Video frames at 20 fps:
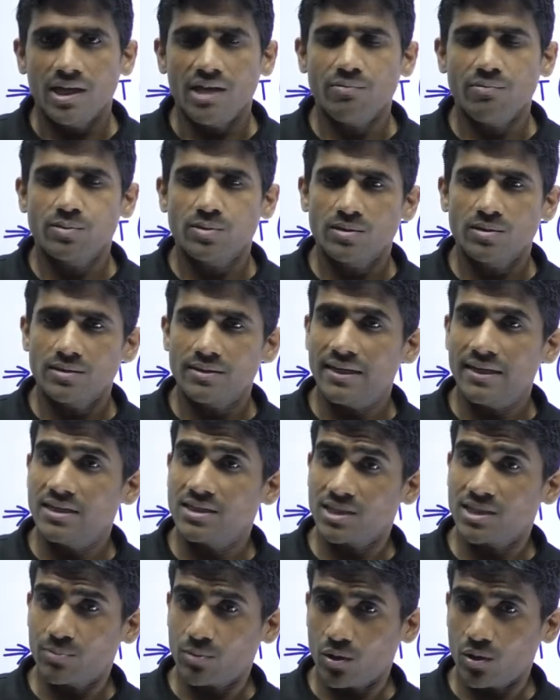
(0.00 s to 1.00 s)
if there
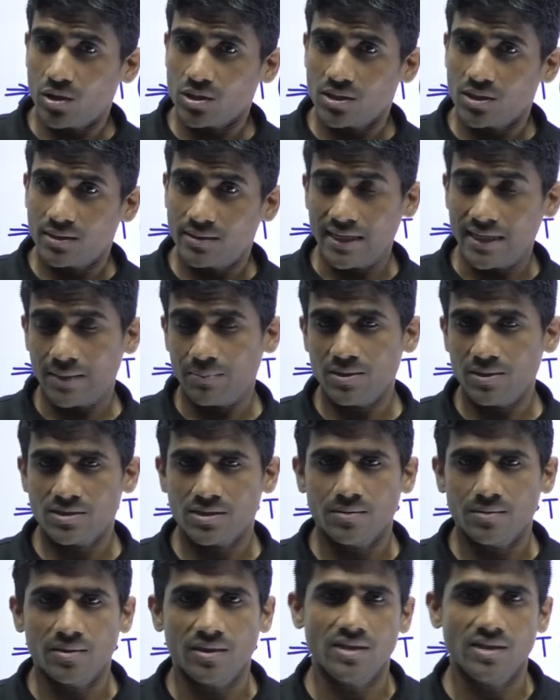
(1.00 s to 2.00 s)
is a clause, that
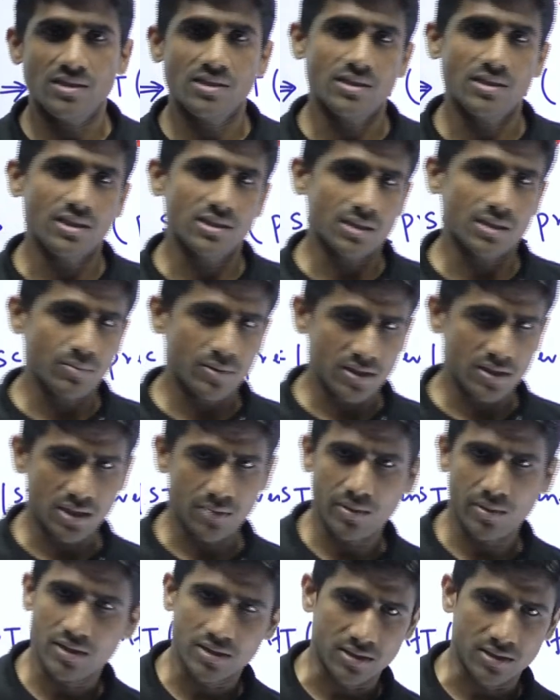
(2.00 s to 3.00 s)
means there is some
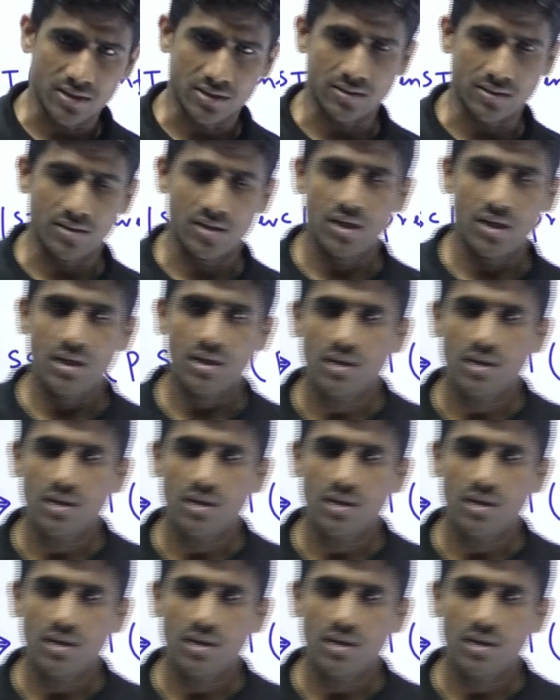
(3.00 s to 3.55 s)
reasonable restriction.